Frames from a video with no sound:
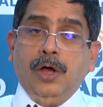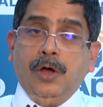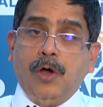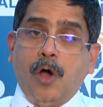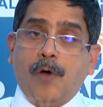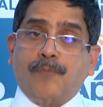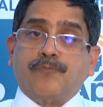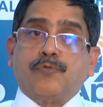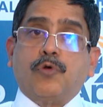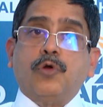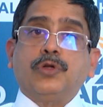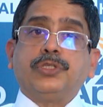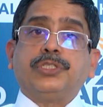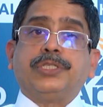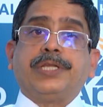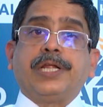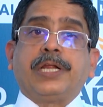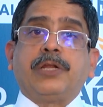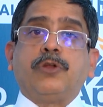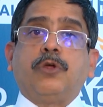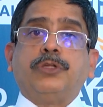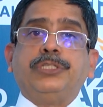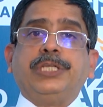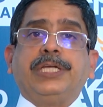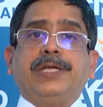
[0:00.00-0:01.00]
Of course,
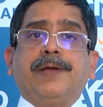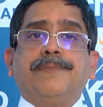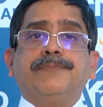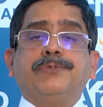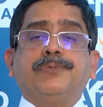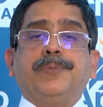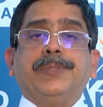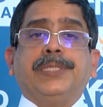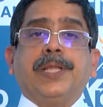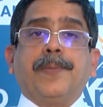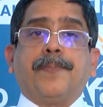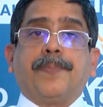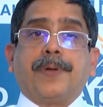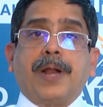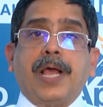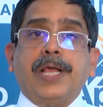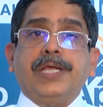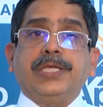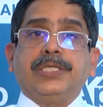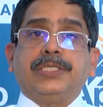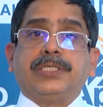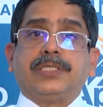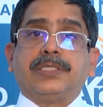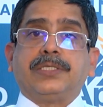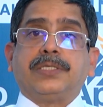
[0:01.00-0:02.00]
technology comes with a
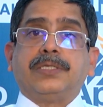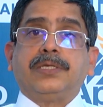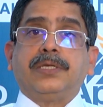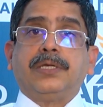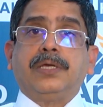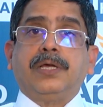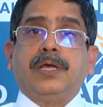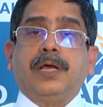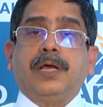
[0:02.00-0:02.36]
price,